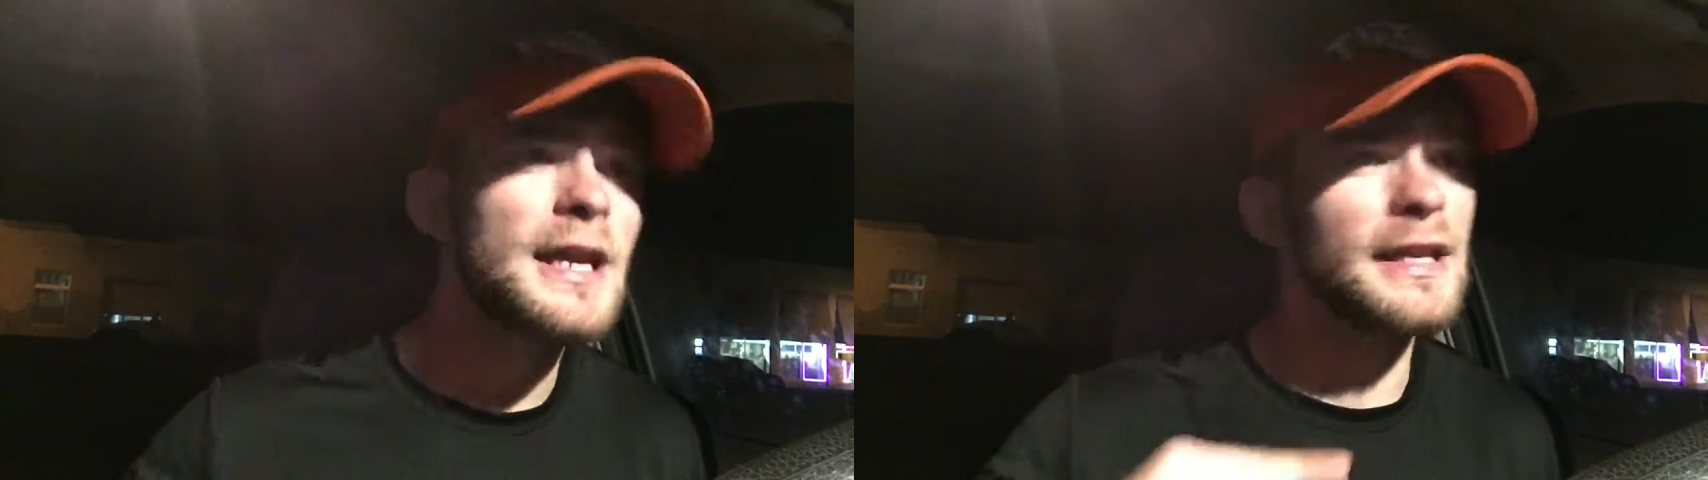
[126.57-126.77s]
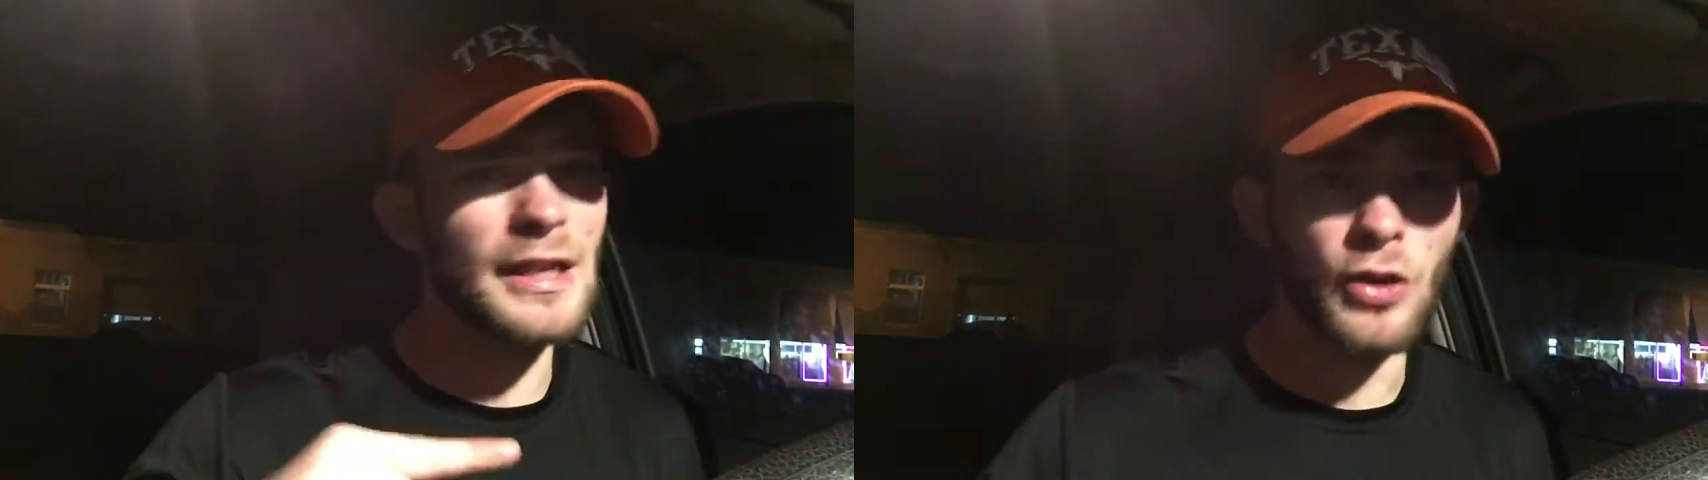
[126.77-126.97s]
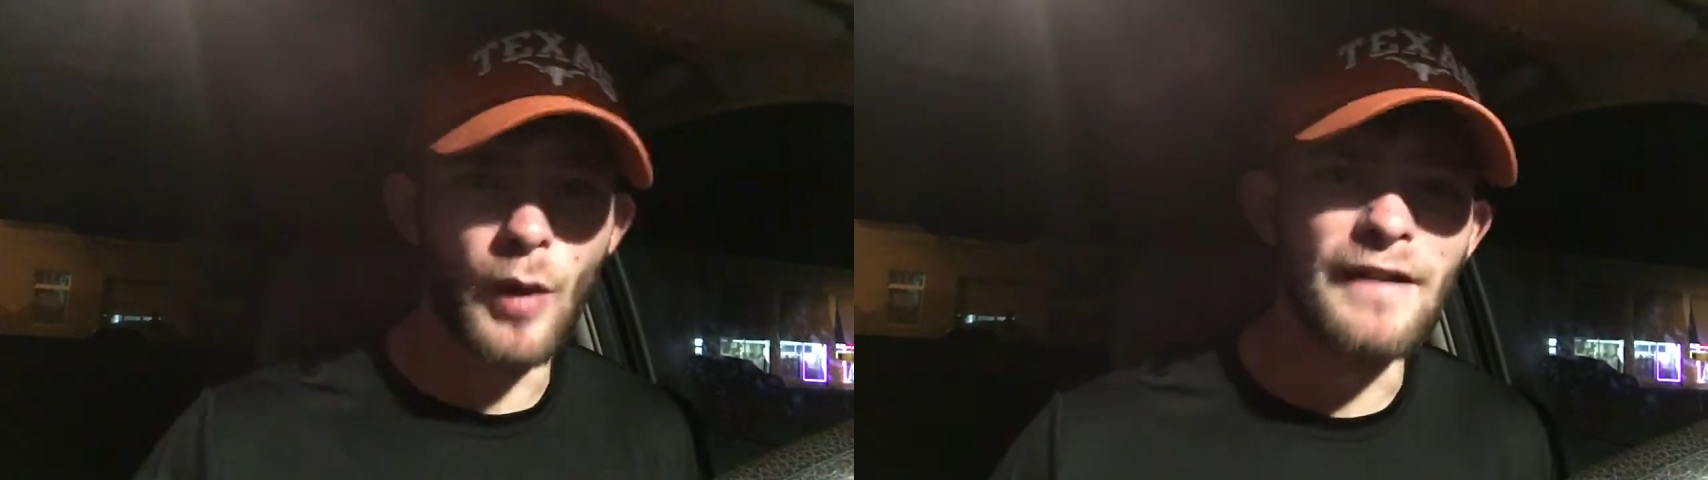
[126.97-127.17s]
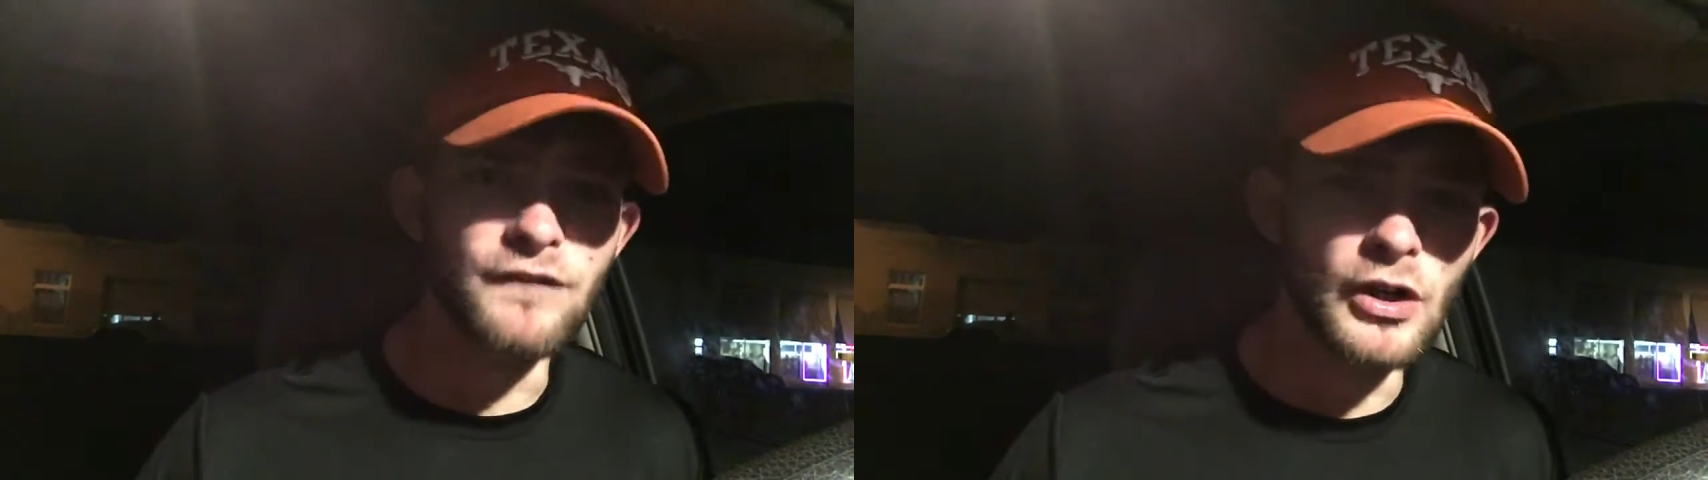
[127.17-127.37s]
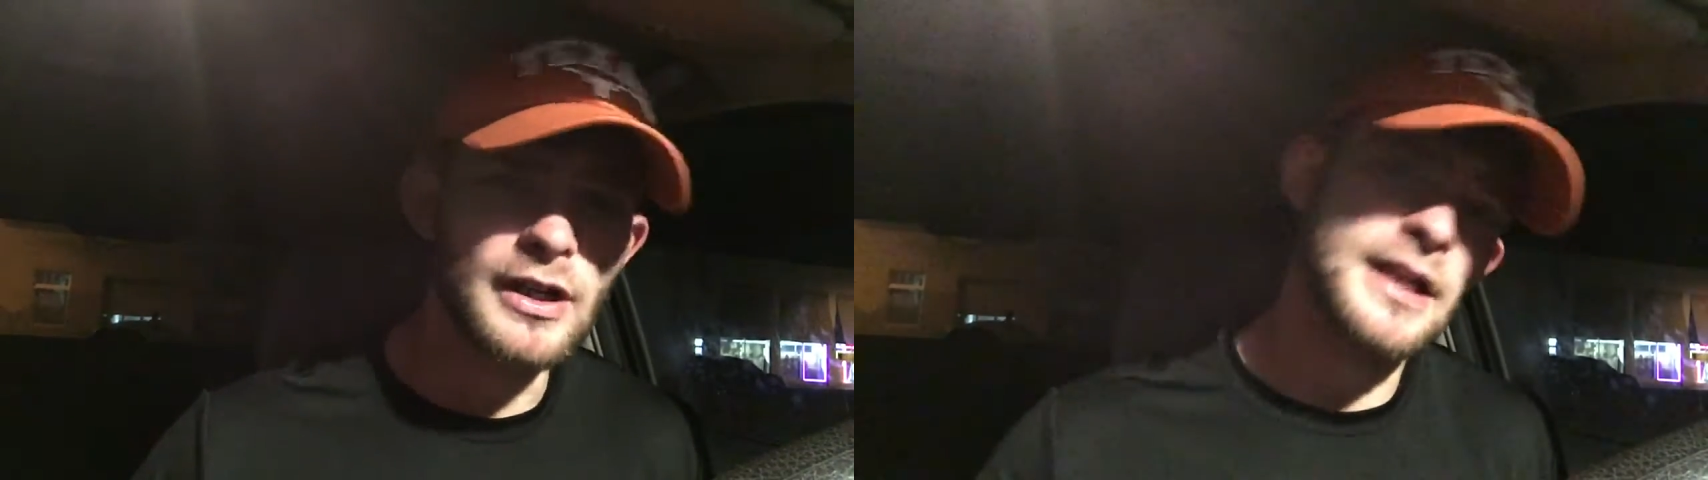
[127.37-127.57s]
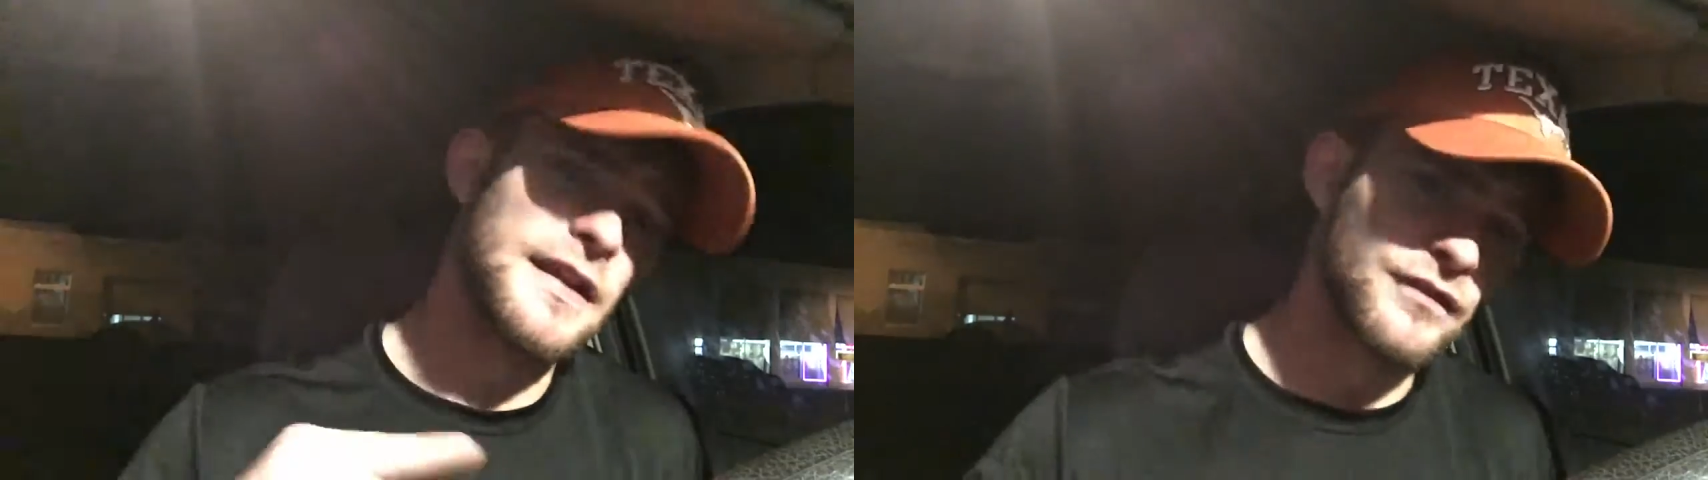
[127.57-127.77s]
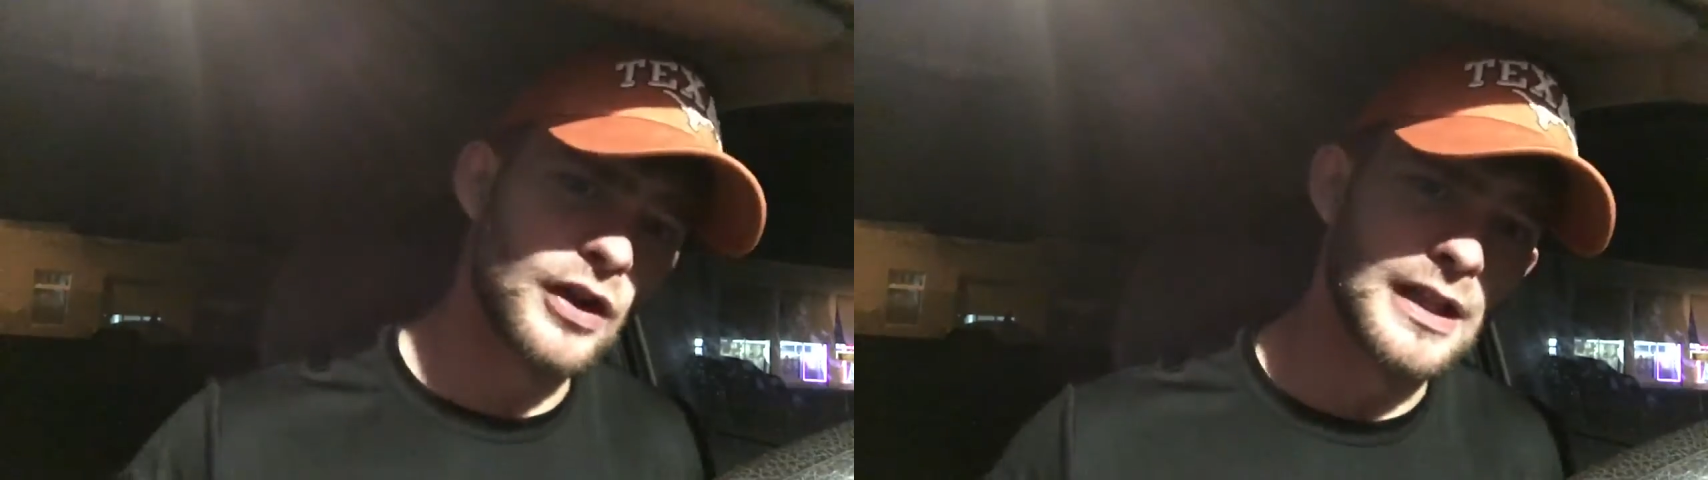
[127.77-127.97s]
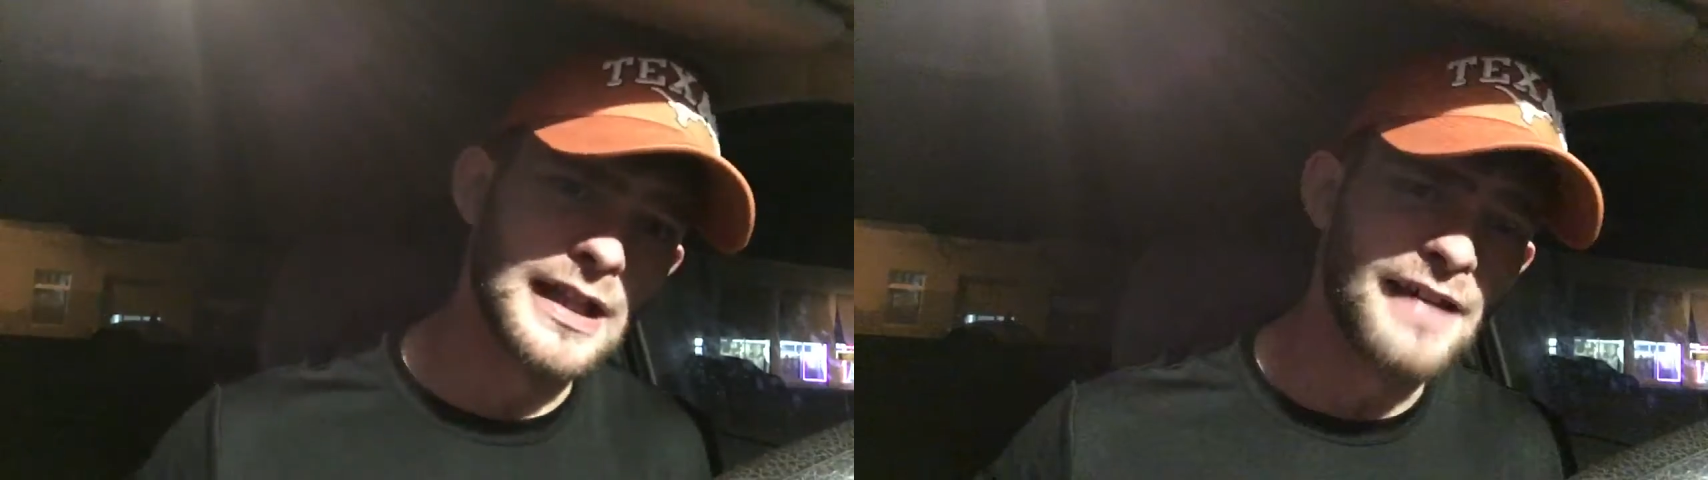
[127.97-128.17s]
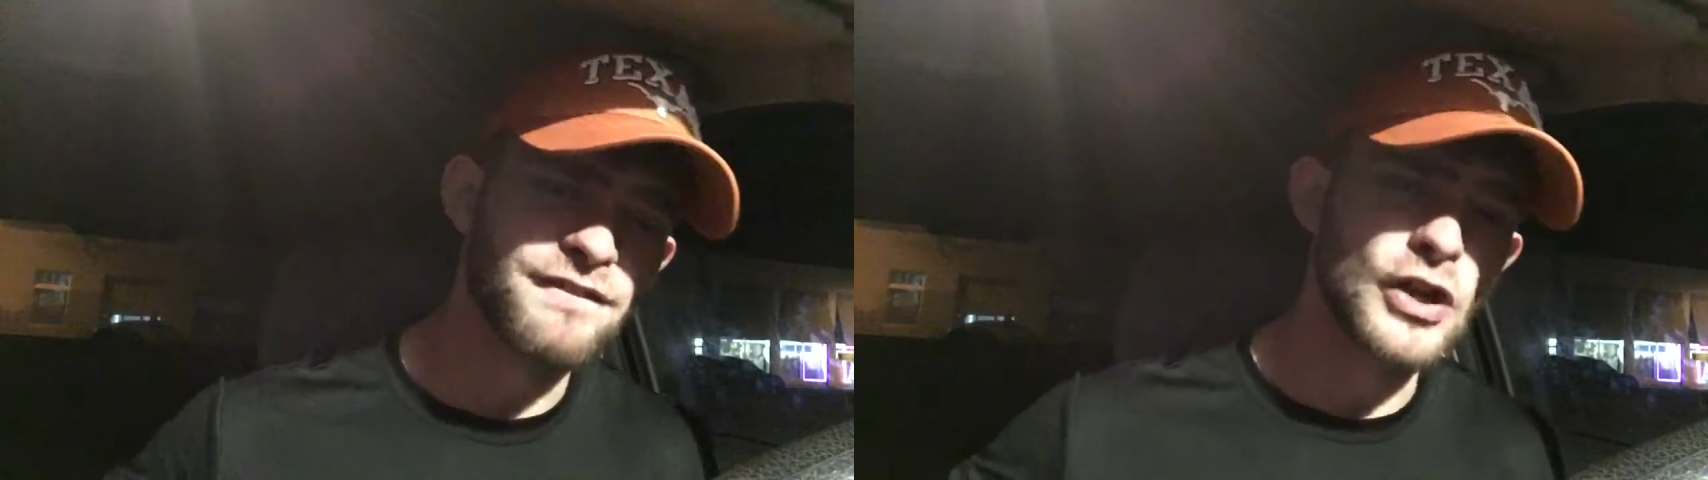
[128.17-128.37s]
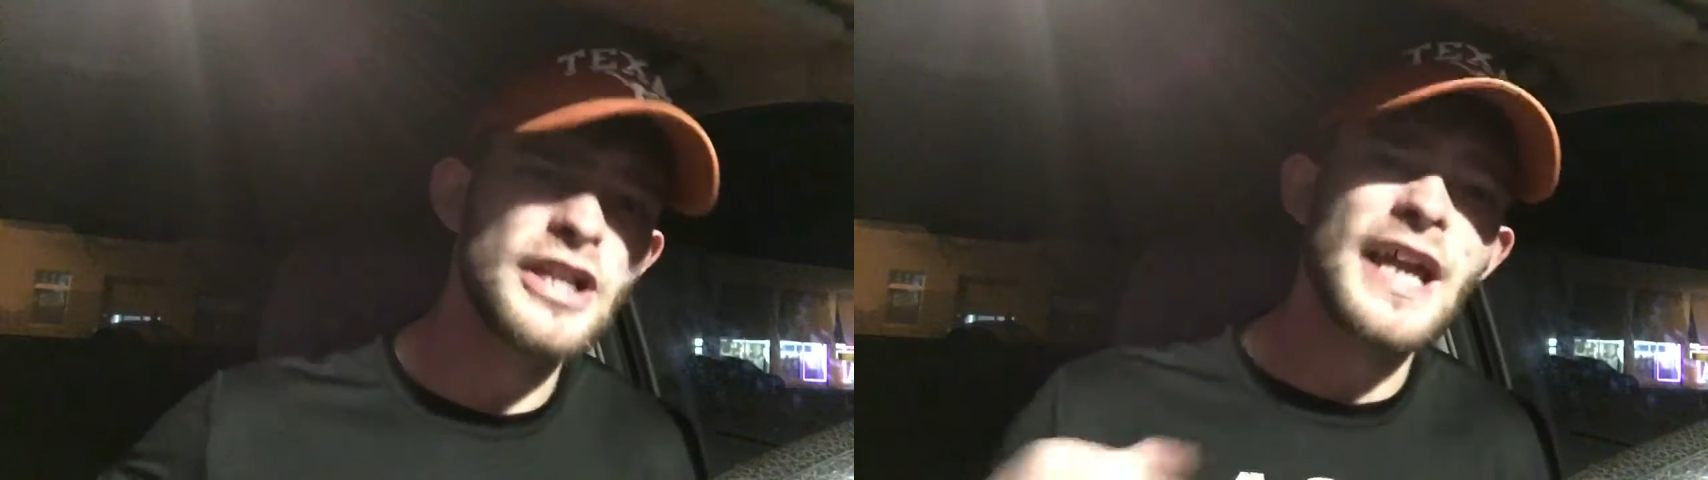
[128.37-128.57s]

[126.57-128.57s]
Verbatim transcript: and then the right foot in front of the left foot